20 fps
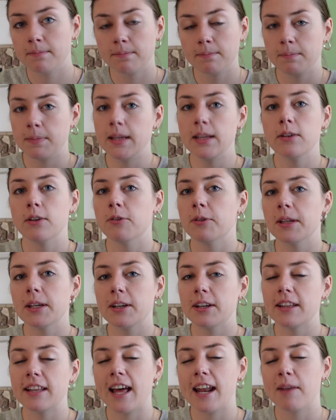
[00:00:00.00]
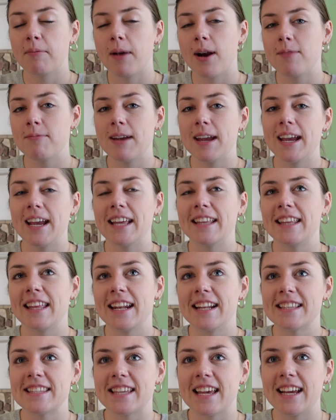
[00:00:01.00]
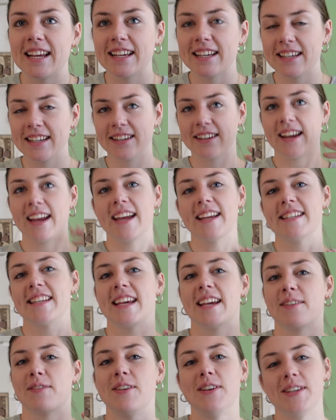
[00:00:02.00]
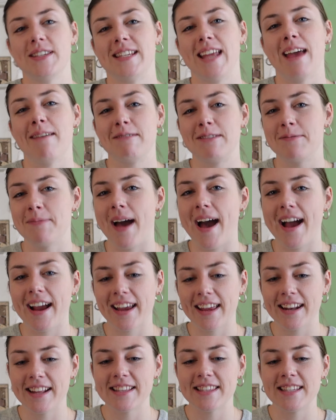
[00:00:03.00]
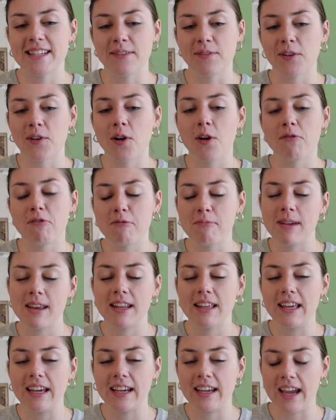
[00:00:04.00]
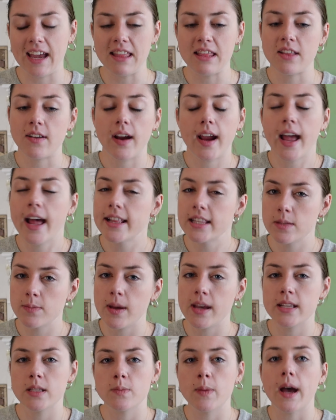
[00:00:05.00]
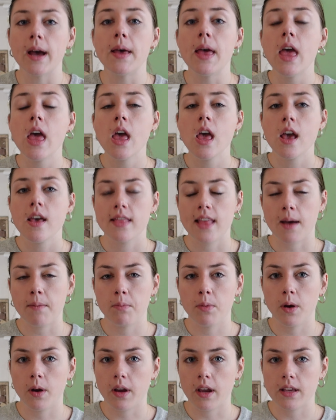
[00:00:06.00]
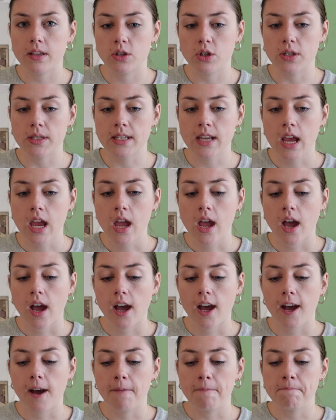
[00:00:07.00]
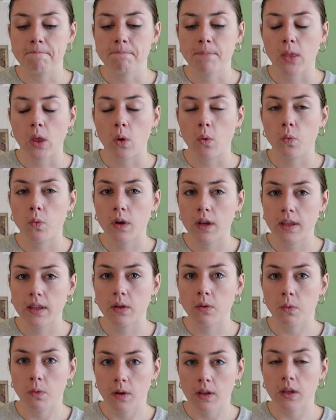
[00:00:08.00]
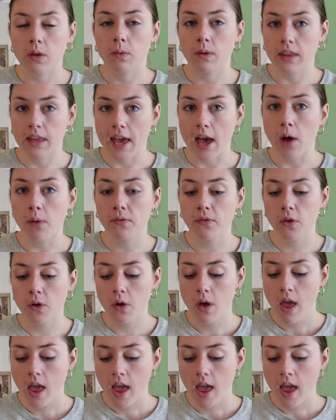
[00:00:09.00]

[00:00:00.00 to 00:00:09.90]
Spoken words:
be doing really good in that department, and then it's like, okay, take a few steps back, and it's difficult for me to like get in the right headspace. But that book is just really, really, really helpful,